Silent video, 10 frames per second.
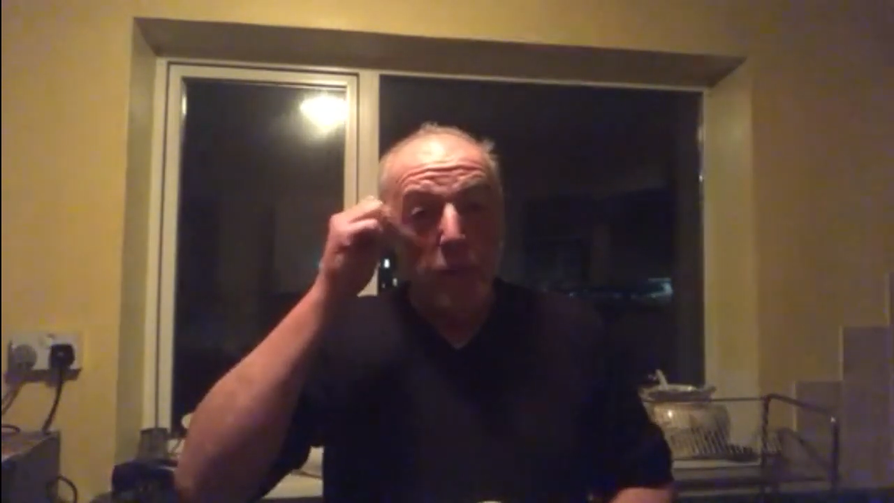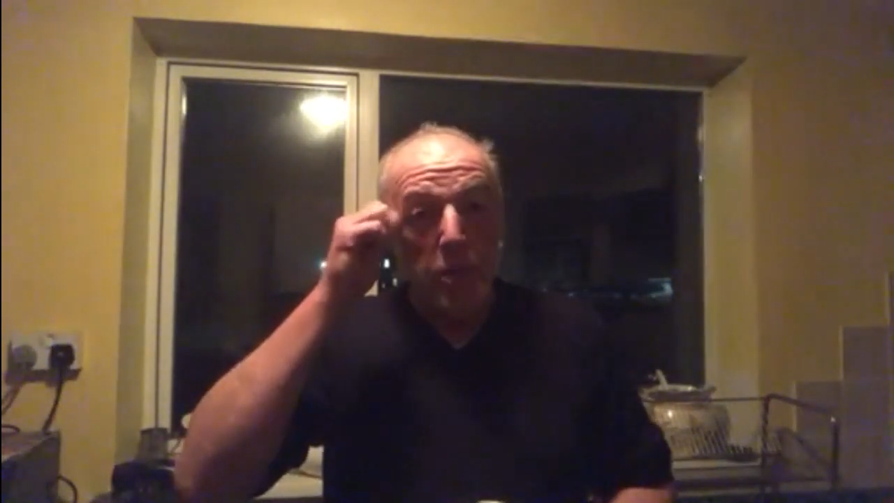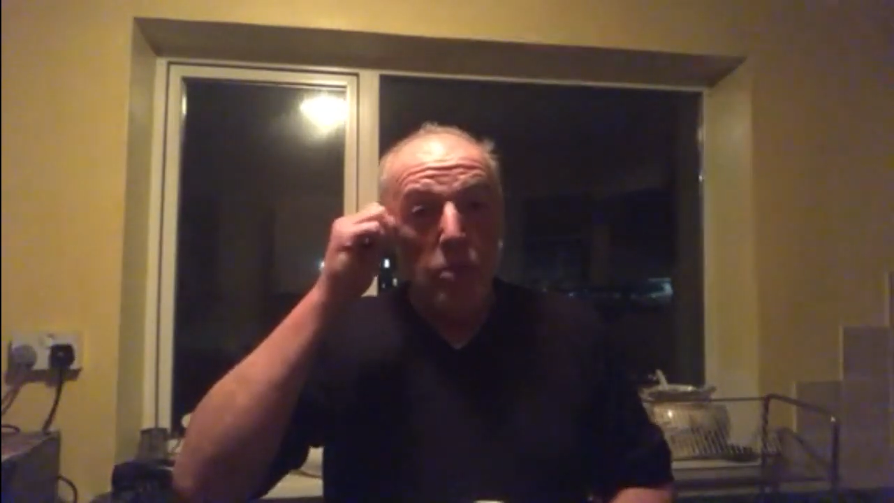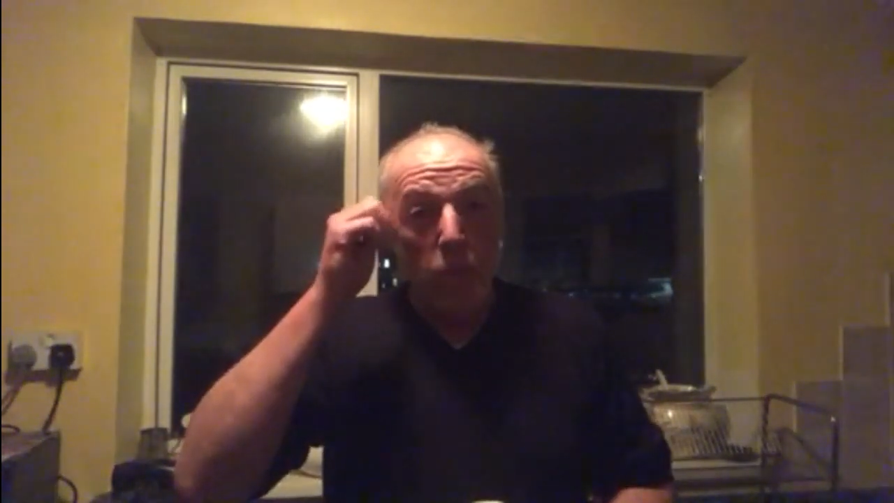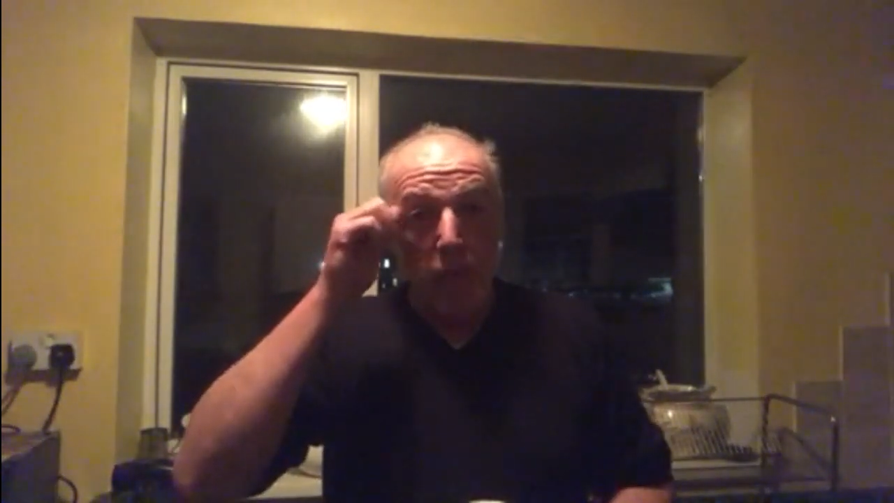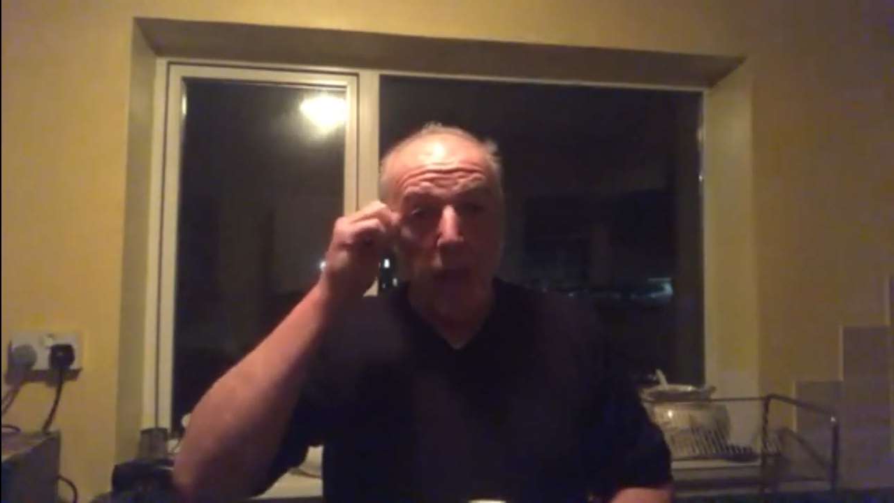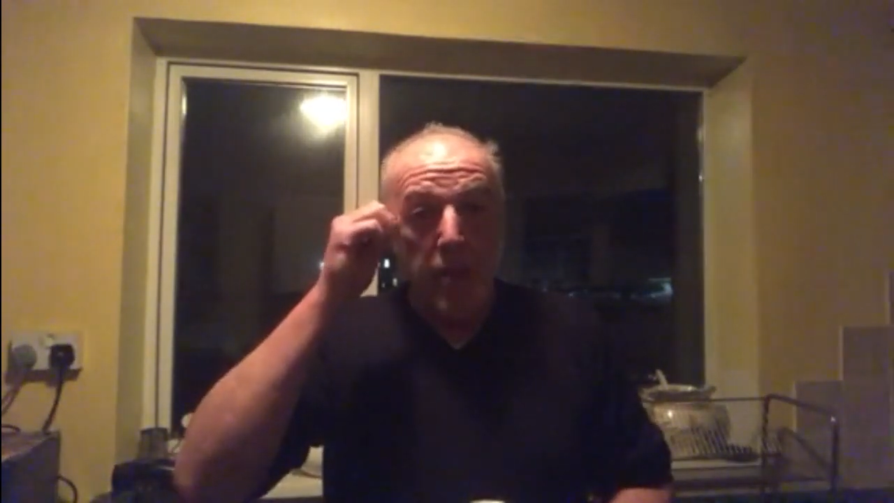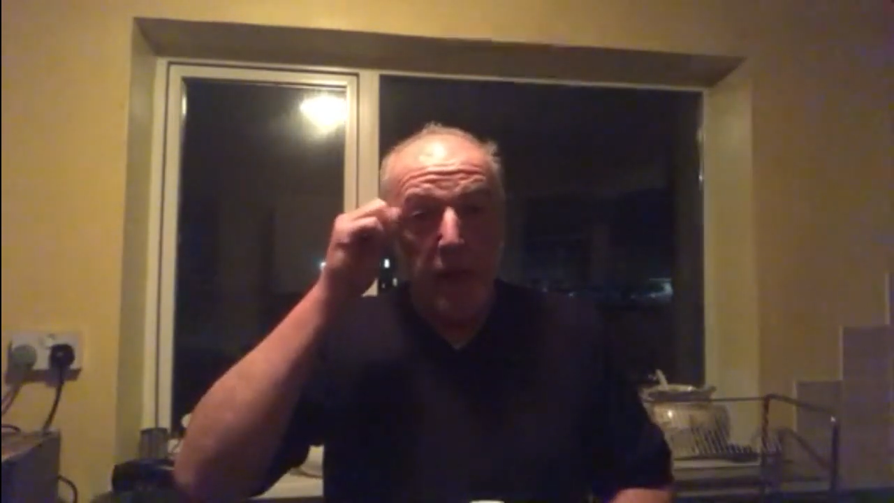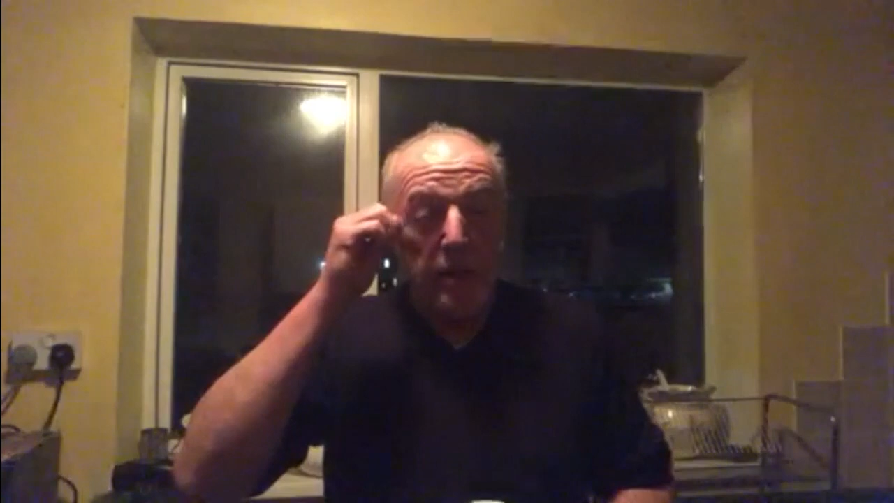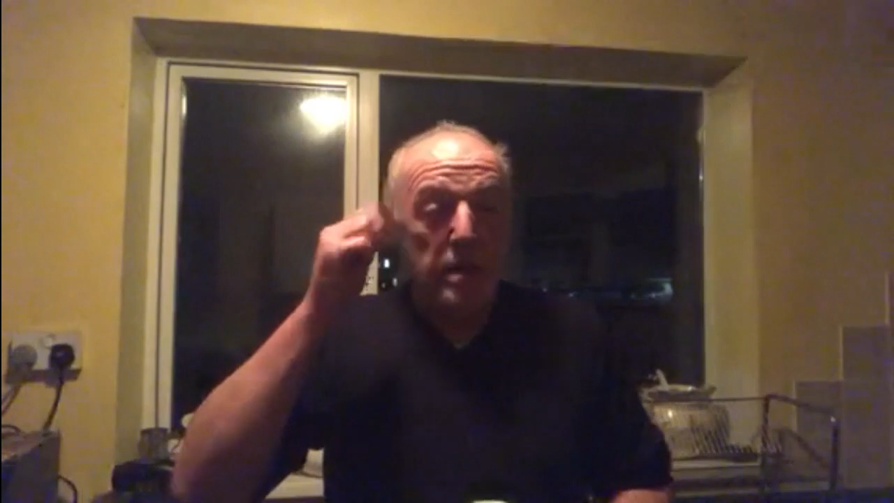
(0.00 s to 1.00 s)
permission when we
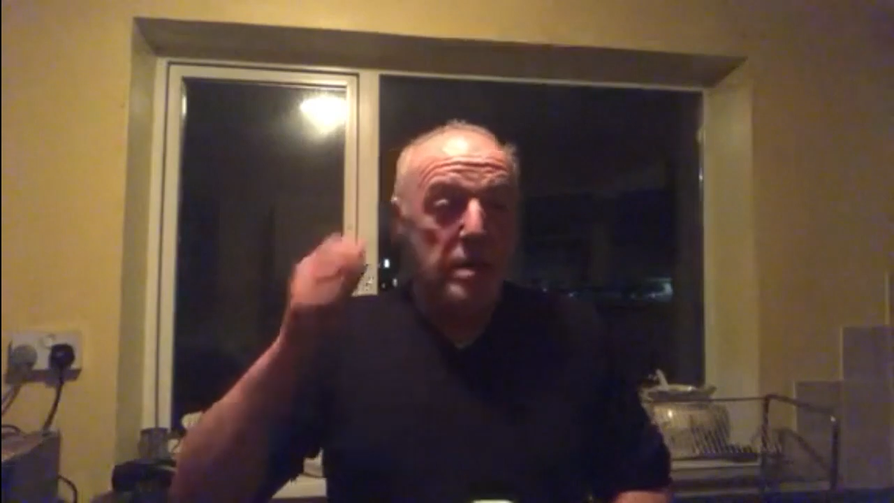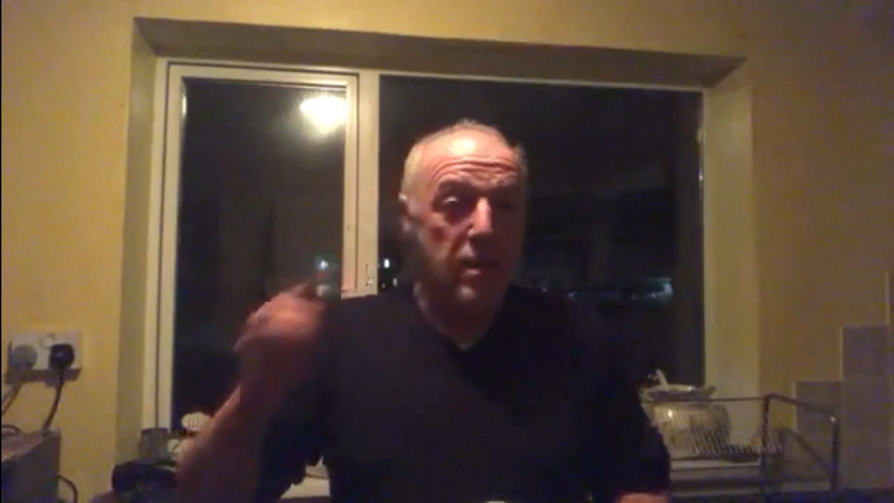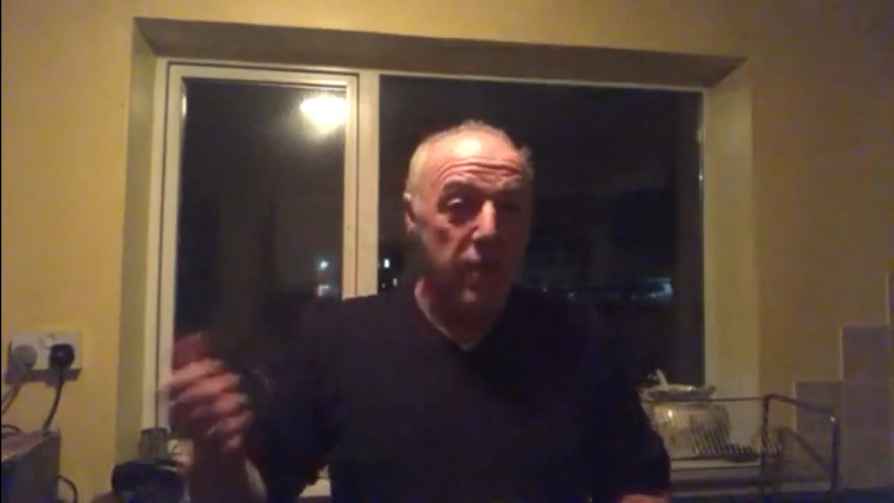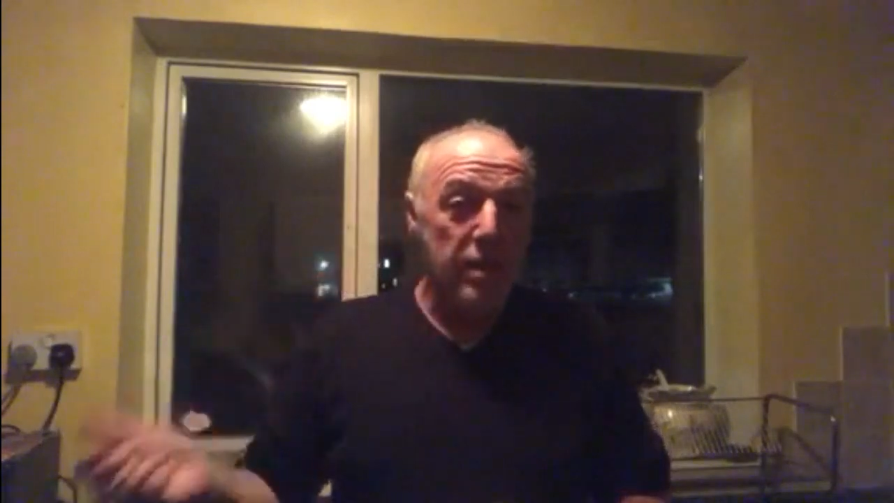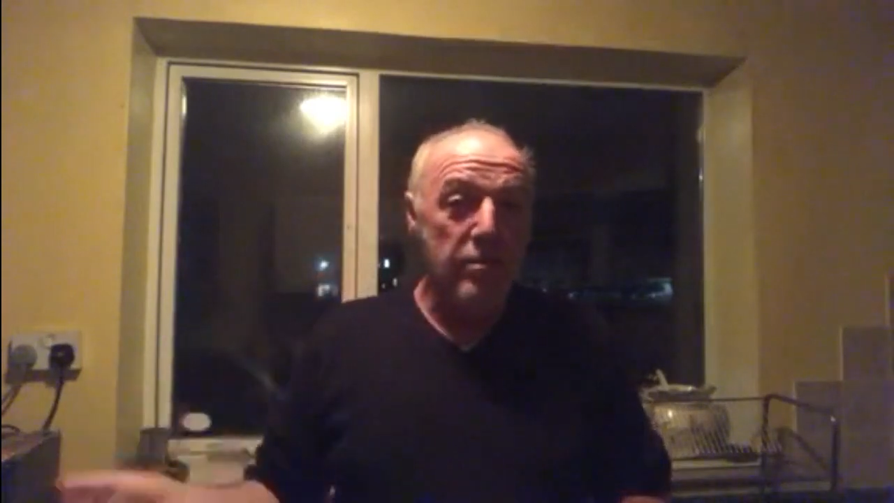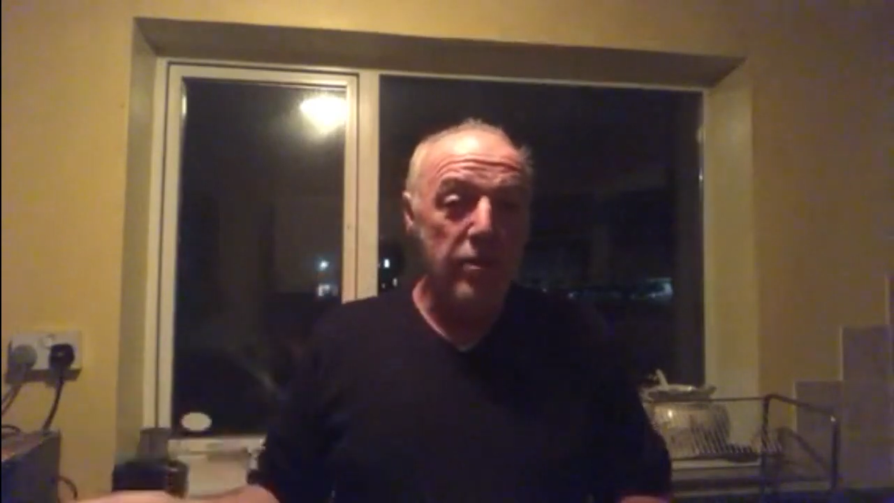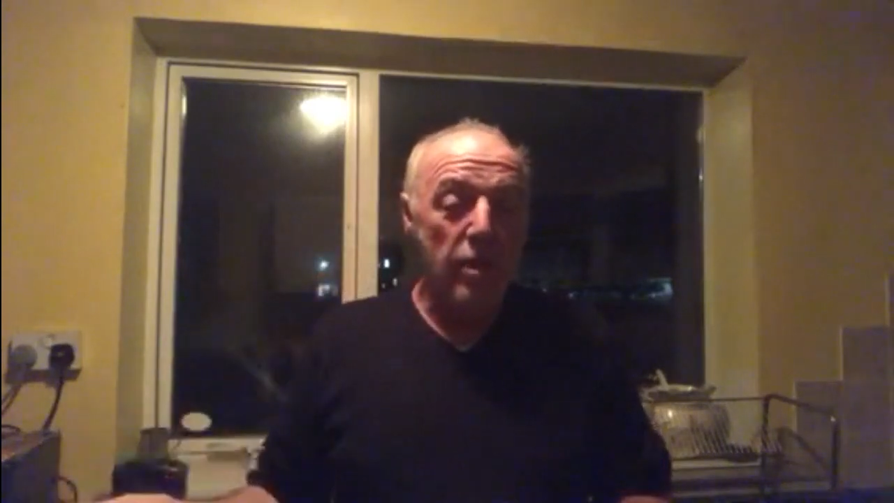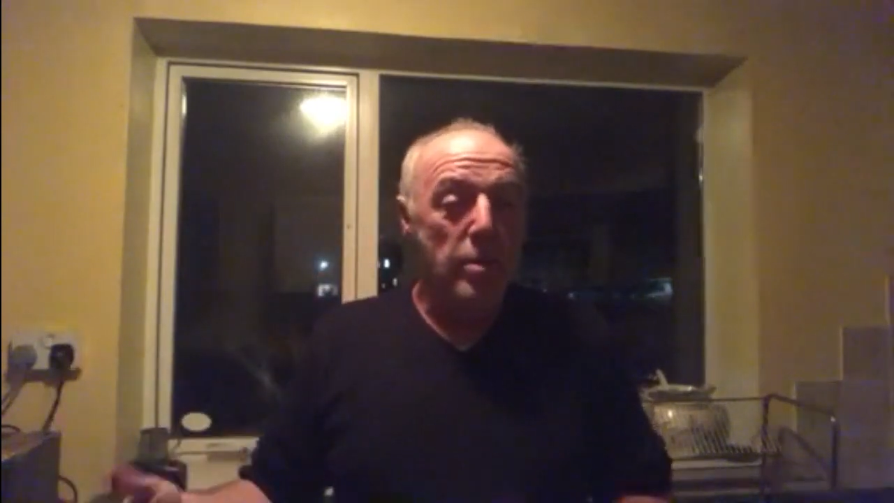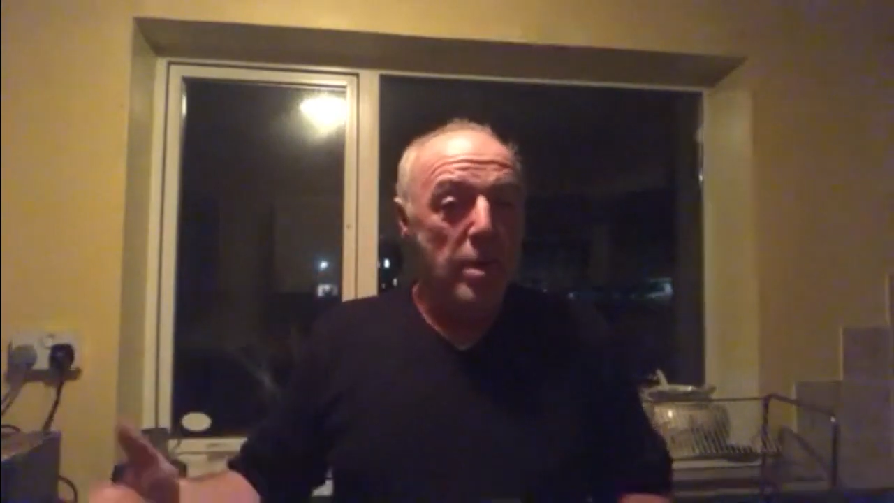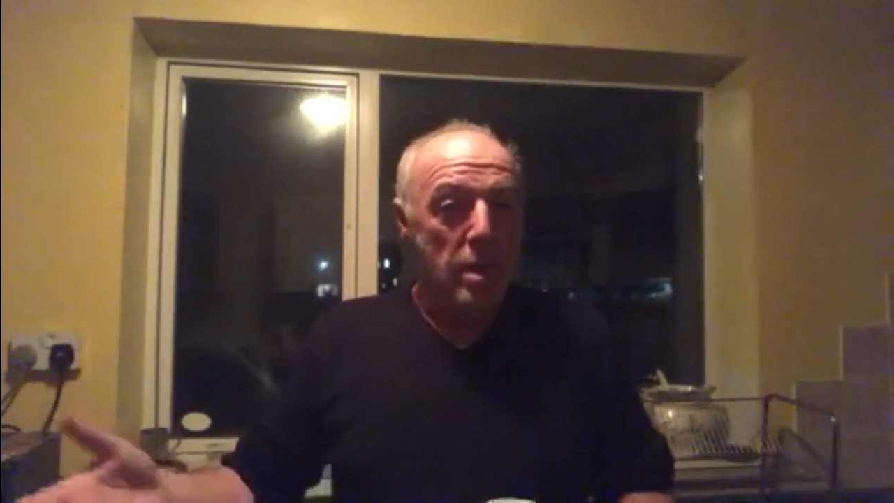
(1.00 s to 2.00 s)
get there to see if I can
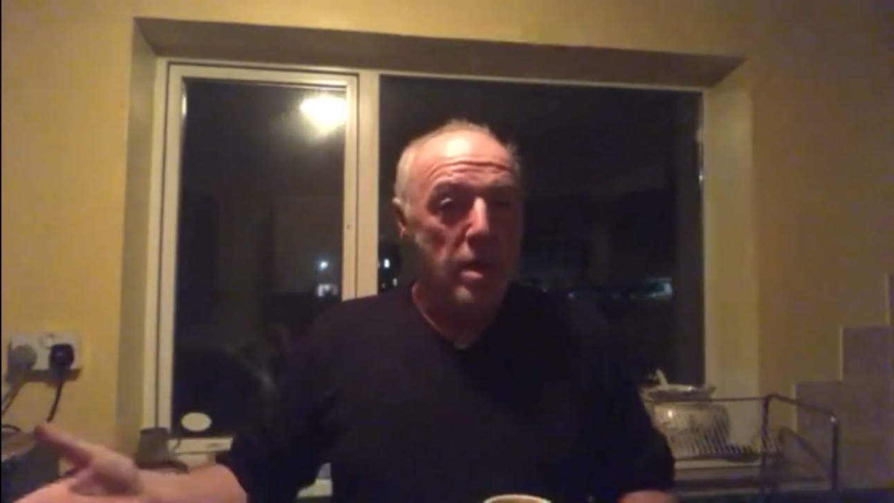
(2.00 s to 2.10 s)
film